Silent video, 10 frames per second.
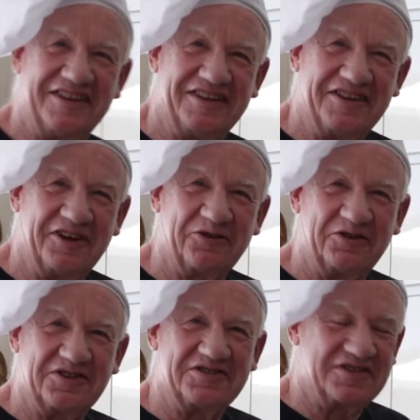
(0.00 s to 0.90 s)
The other
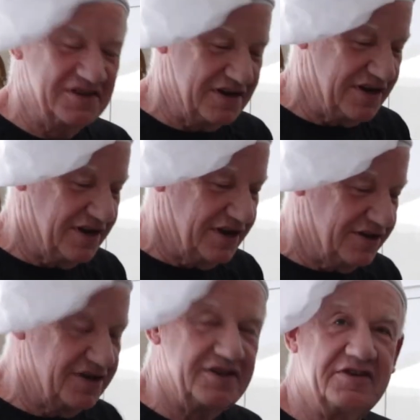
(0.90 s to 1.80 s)
is
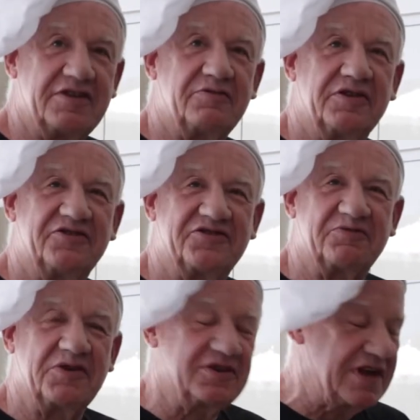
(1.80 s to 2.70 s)
that
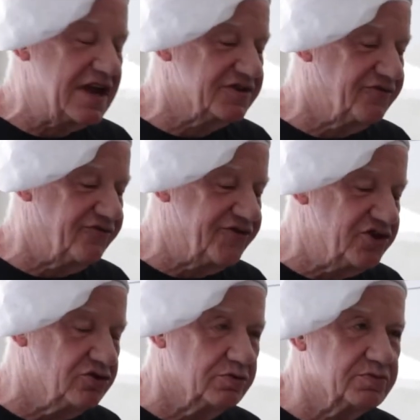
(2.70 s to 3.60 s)
it has
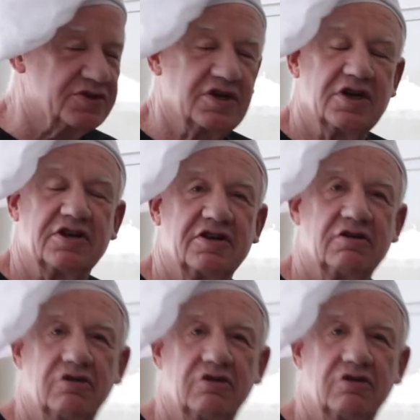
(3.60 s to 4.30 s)
fumes that are